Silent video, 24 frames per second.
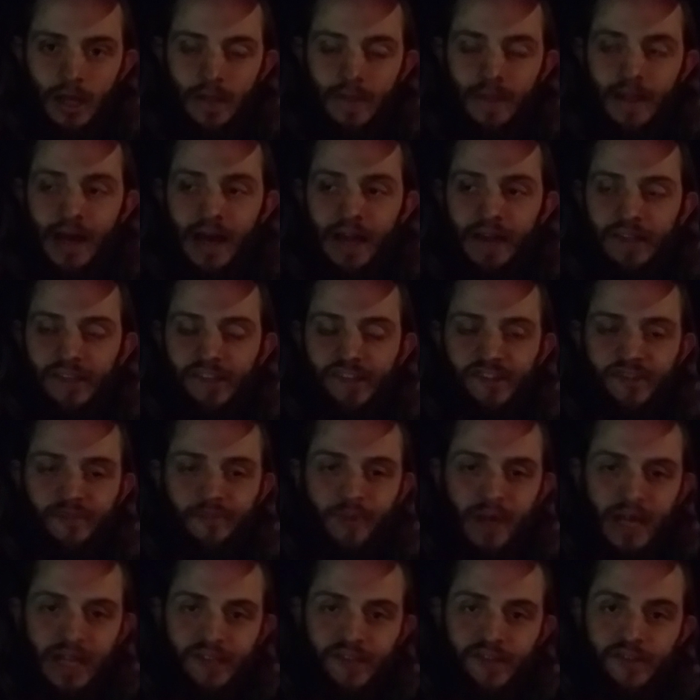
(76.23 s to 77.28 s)
that
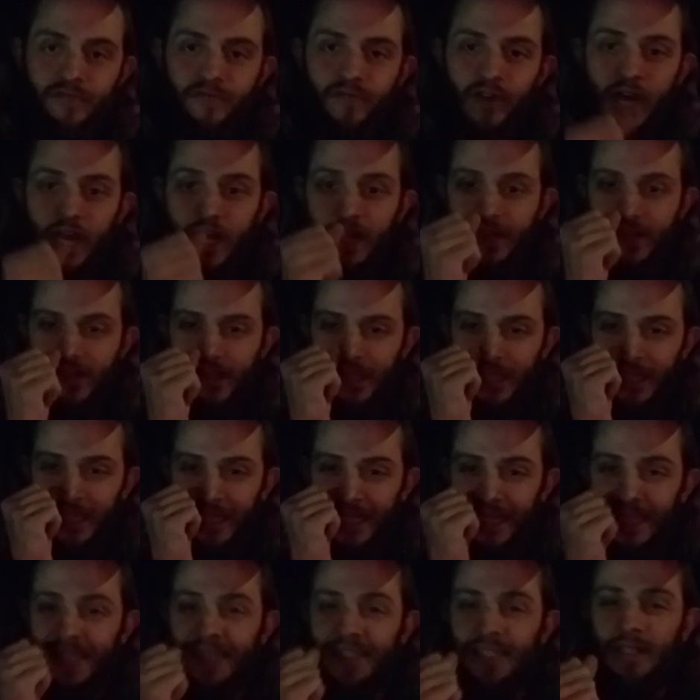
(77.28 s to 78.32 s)
specifies in
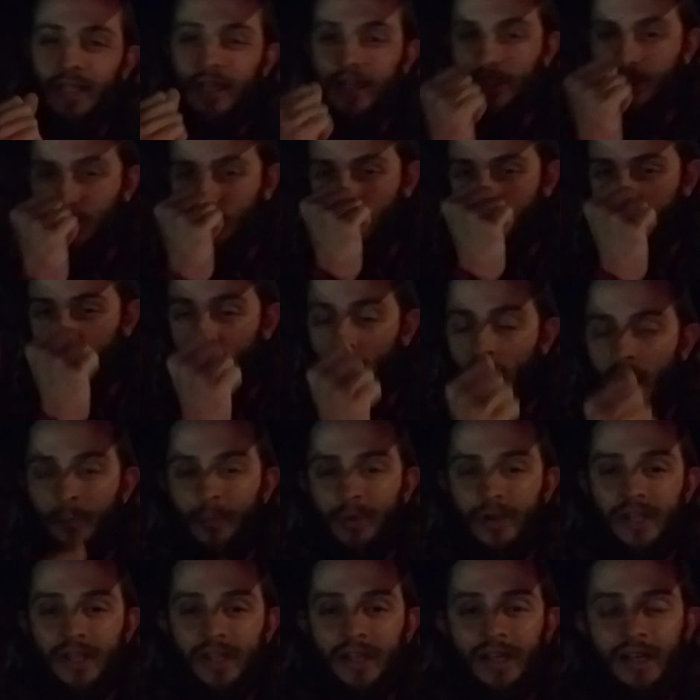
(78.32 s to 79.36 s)
intellectual
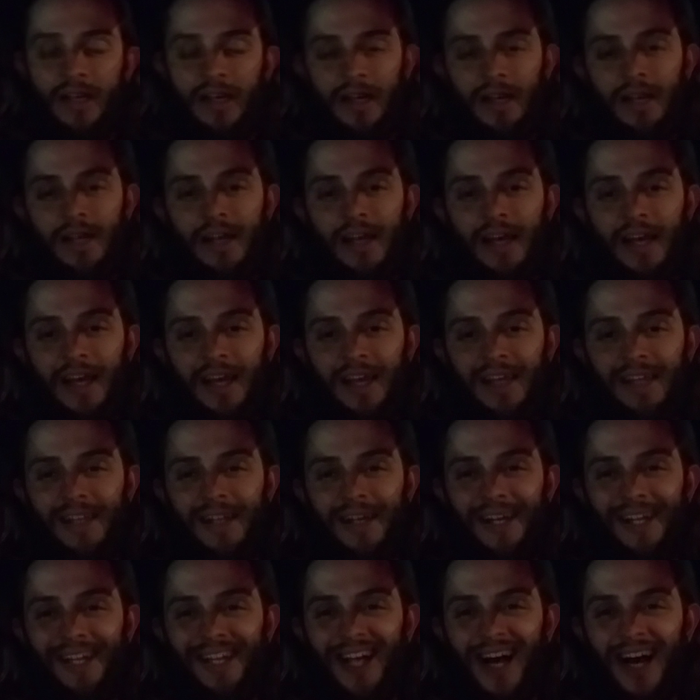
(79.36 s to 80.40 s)
property, and
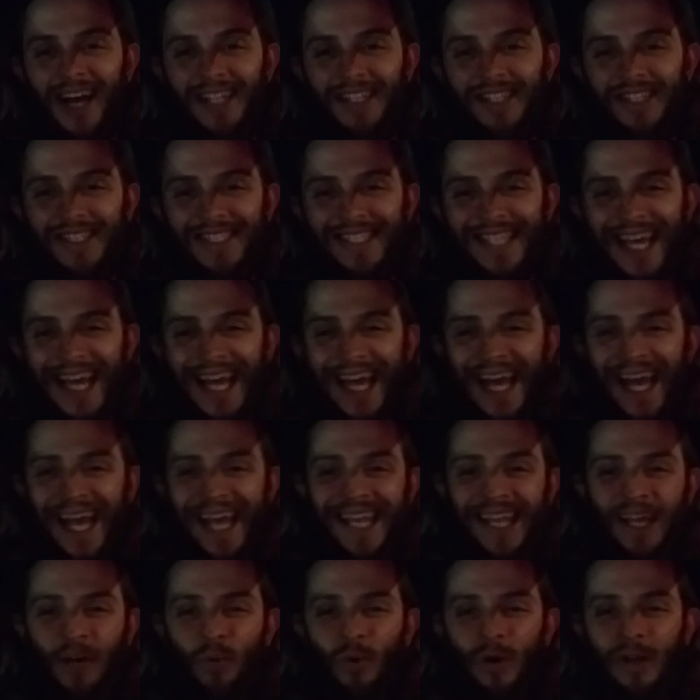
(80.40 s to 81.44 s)
not just
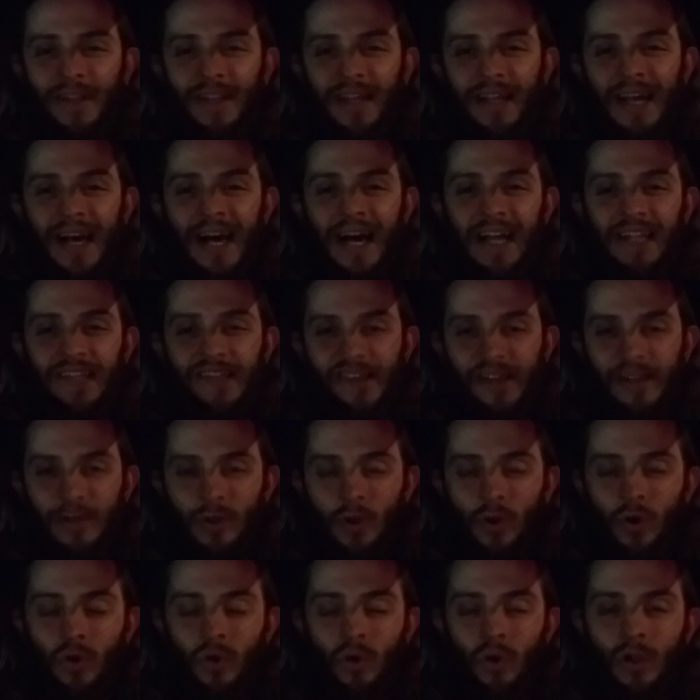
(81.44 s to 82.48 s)
anyone that has a
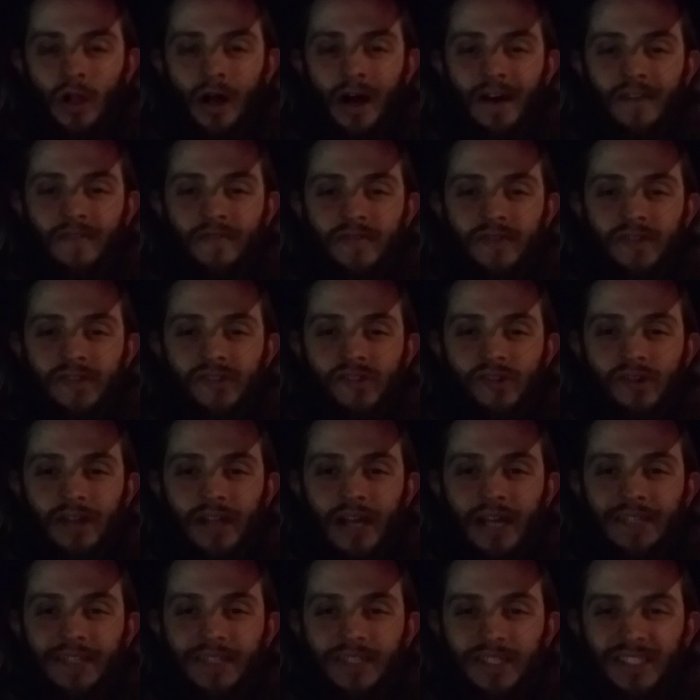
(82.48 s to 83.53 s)
local office or
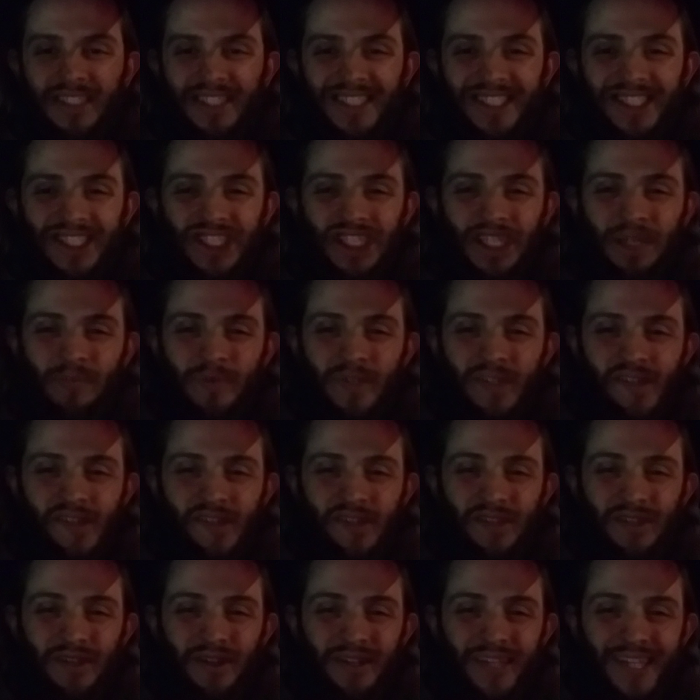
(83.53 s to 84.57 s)
not just the cheapest
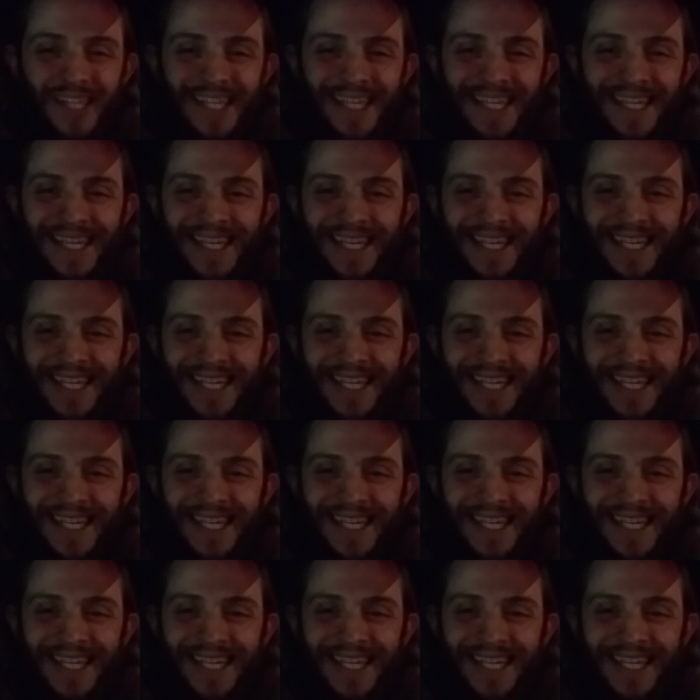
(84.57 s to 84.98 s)
attorney.